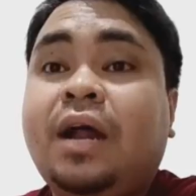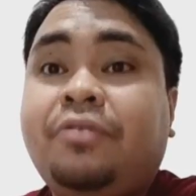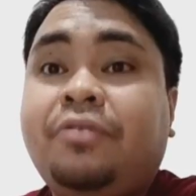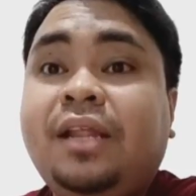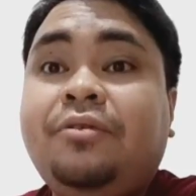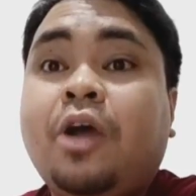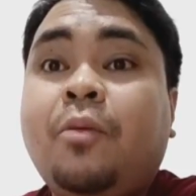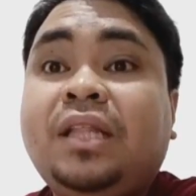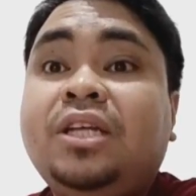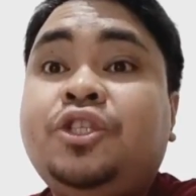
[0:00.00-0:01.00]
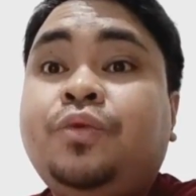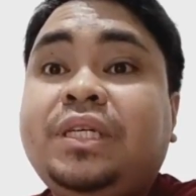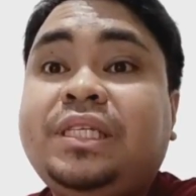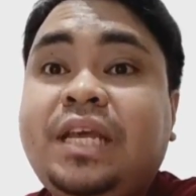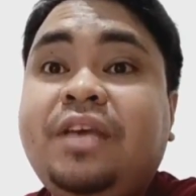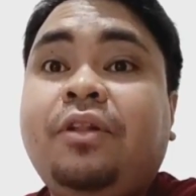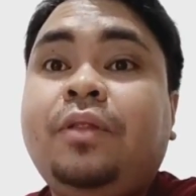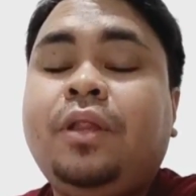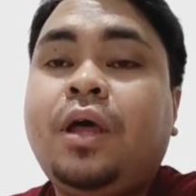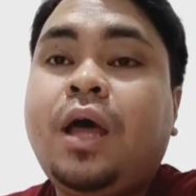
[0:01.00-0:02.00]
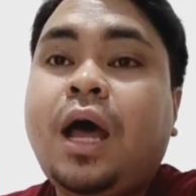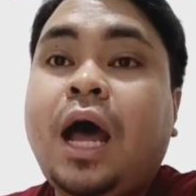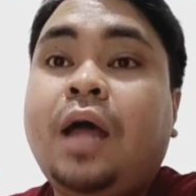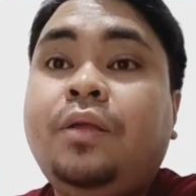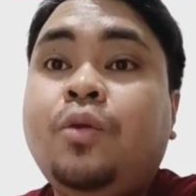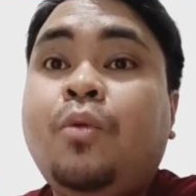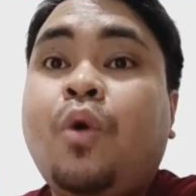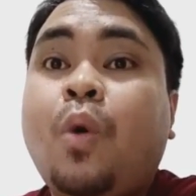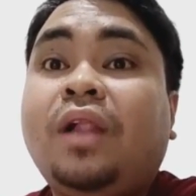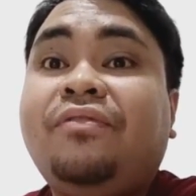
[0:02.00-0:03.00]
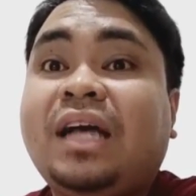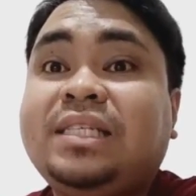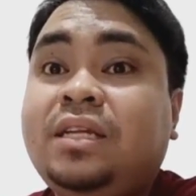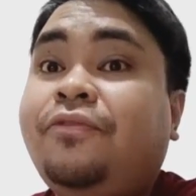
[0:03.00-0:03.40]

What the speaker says: really recommended to receive a pneumococcal vaccine.